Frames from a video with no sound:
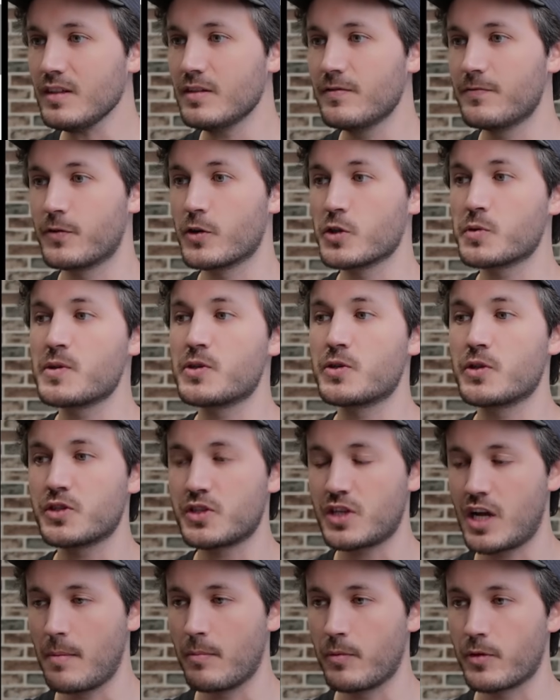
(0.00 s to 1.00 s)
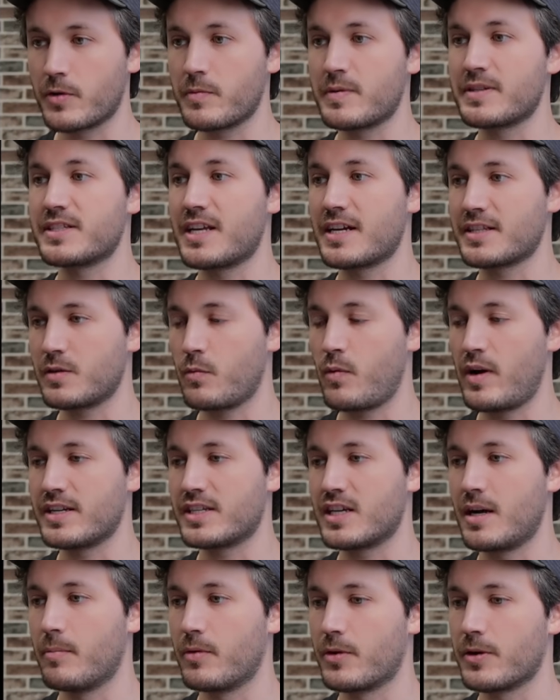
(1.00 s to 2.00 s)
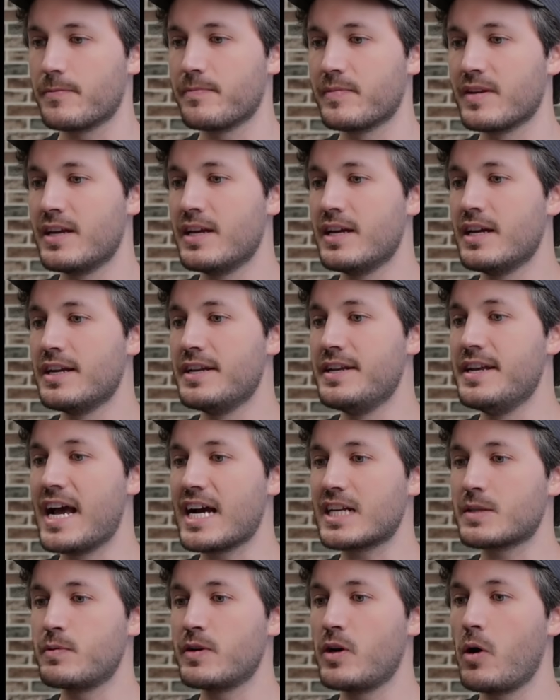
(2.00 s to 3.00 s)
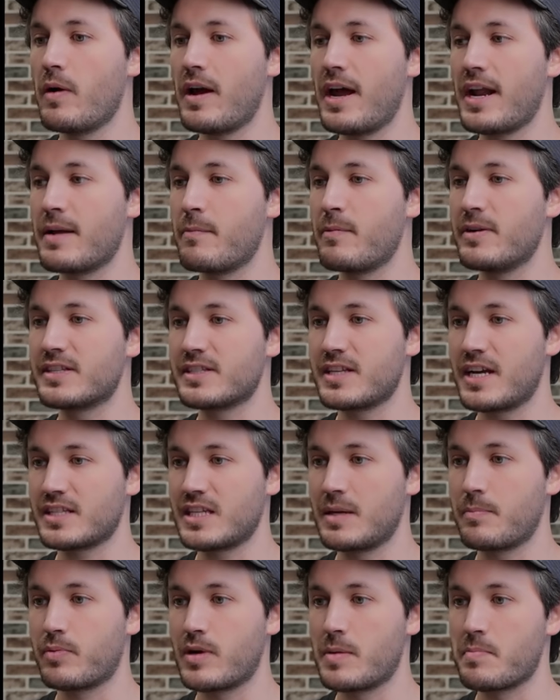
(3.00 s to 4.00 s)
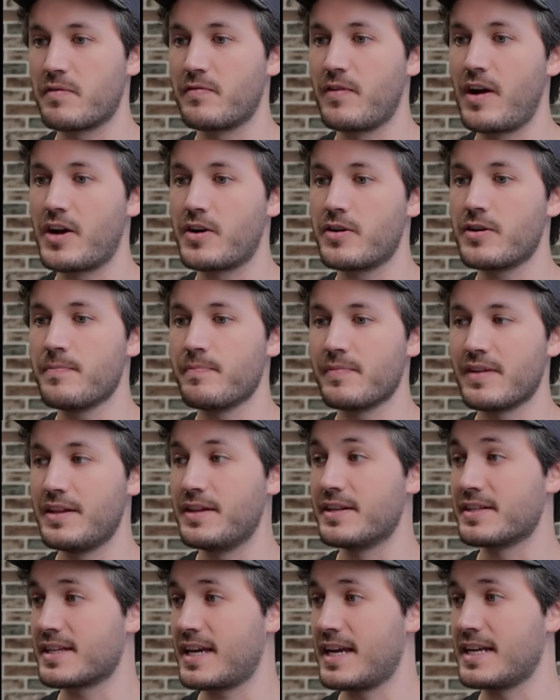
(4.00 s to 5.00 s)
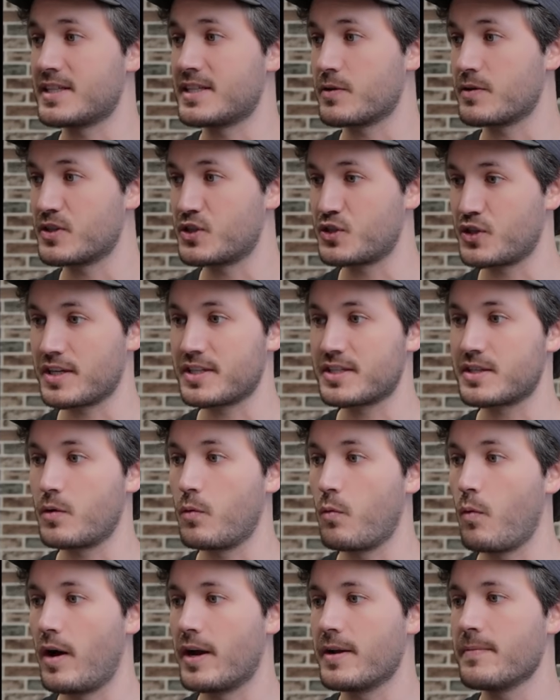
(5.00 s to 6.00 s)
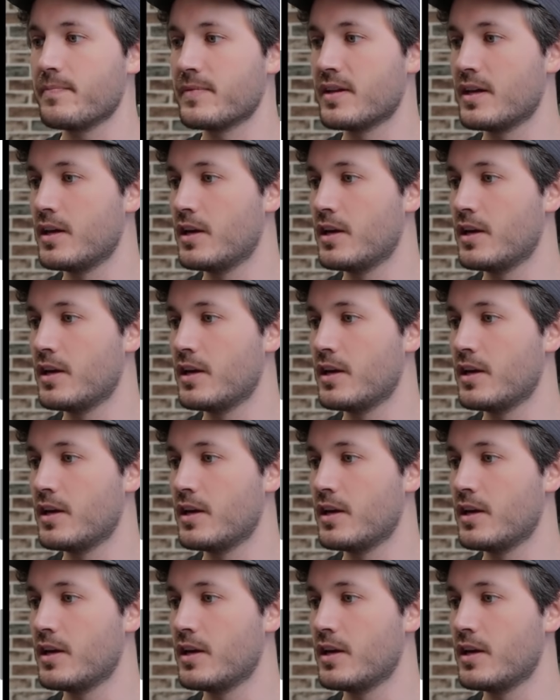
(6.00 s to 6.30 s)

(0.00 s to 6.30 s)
First, we search Tumbler, we select the wine tumbler. Next, we go ahead and we select a print provider. In this case, there is just the one.